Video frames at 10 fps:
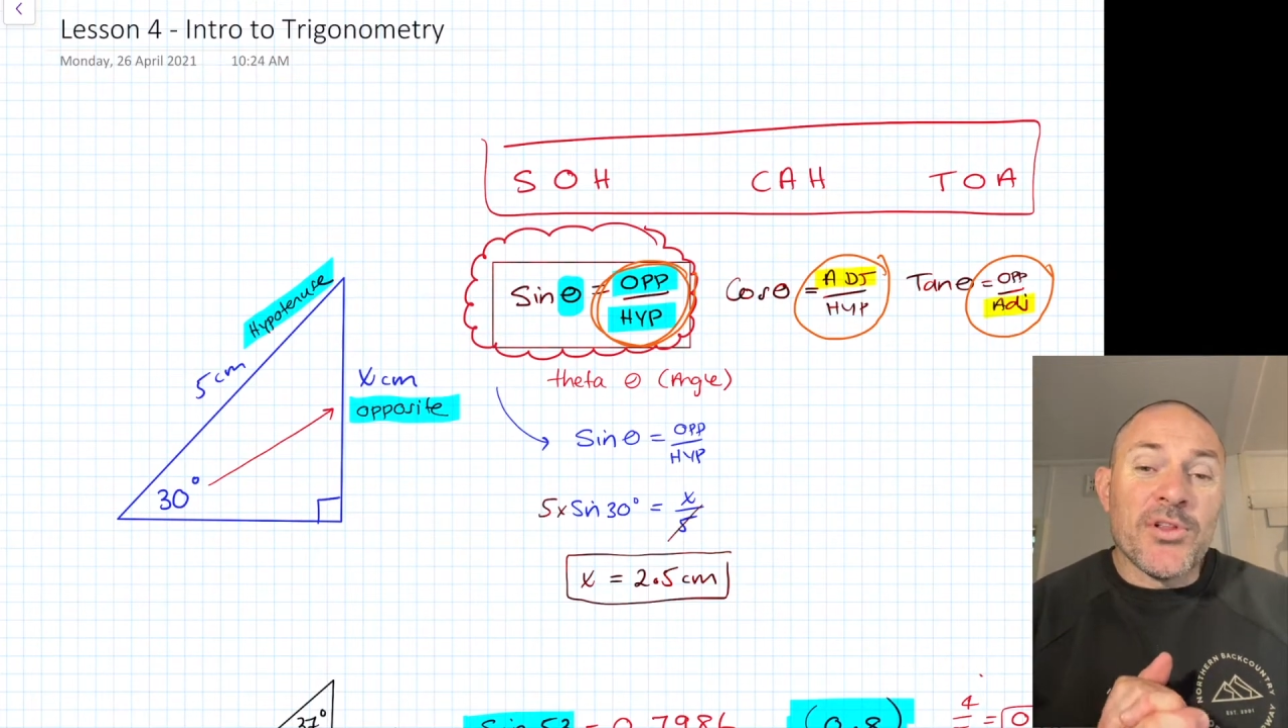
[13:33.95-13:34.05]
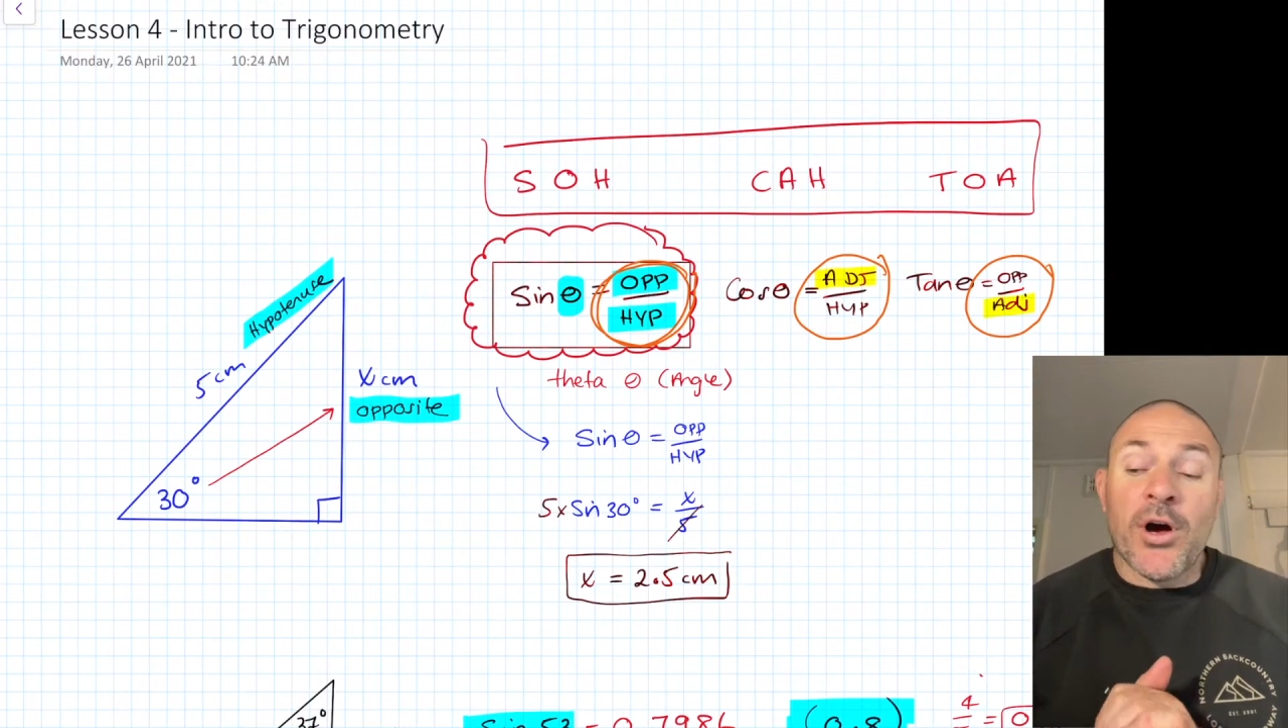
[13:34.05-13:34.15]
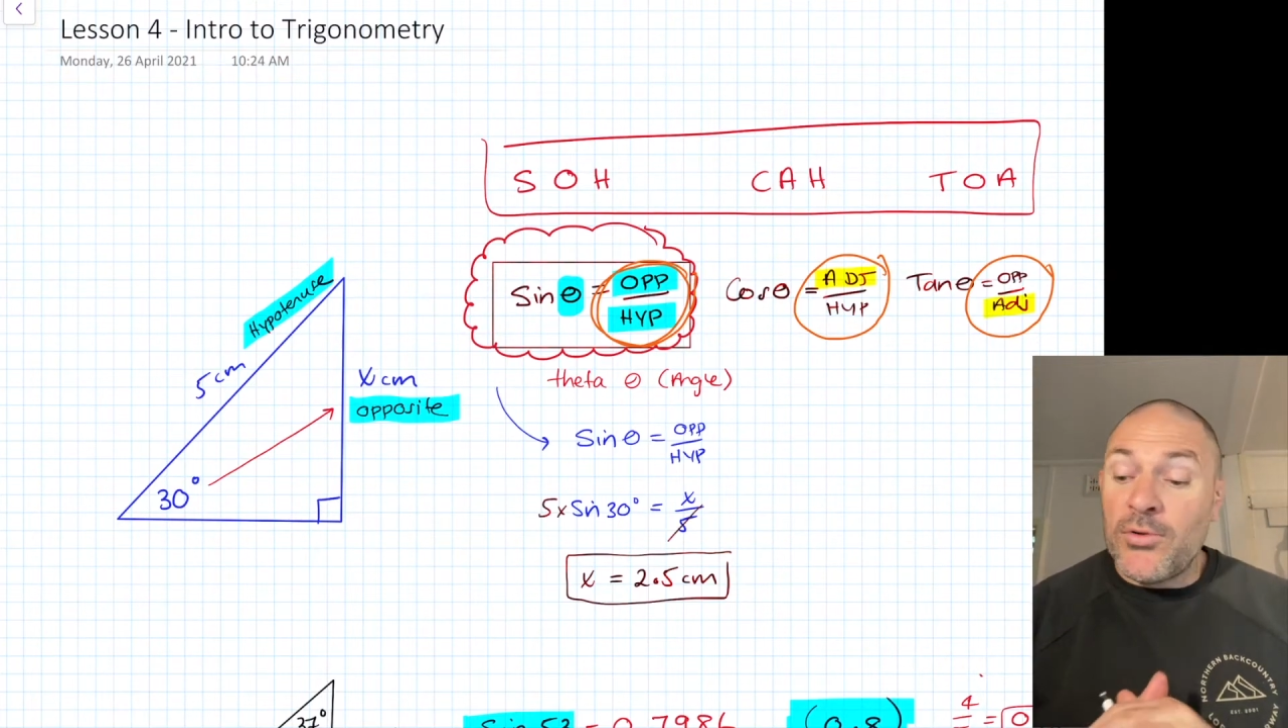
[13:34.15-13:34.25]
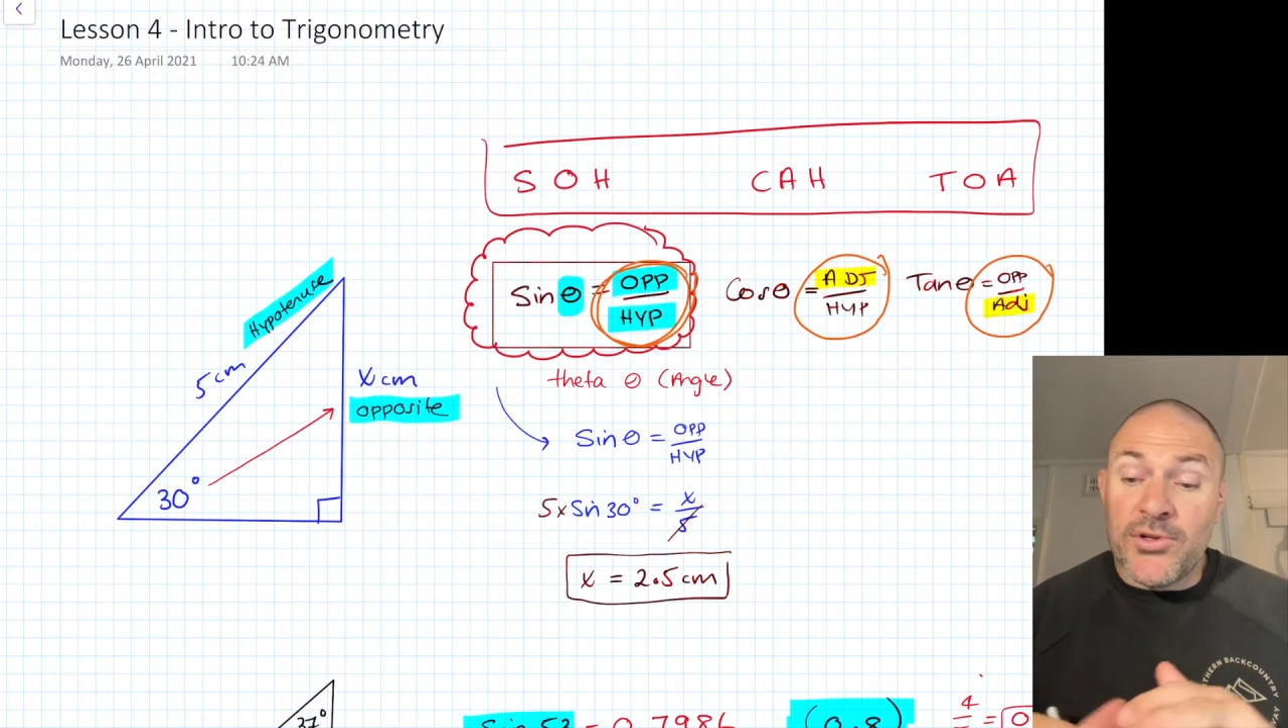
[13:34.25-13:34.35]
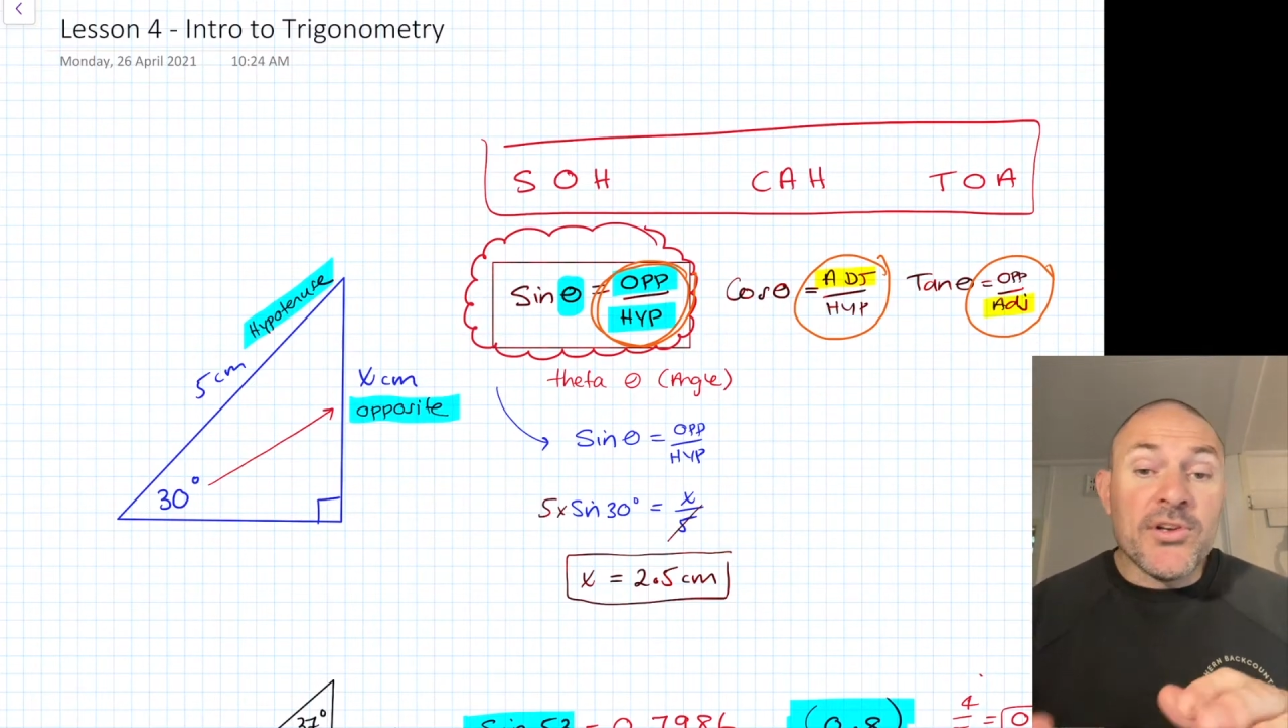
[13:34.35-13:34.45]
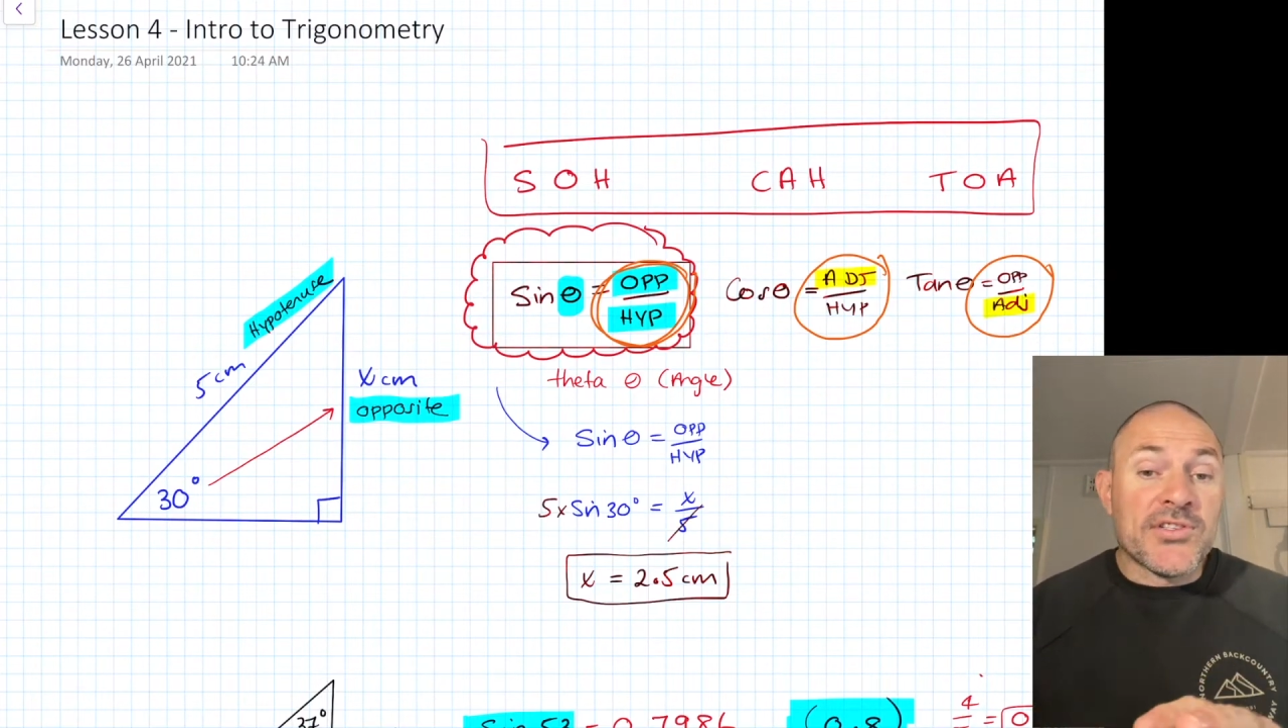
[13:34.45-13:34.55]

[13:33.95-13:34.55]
I'll use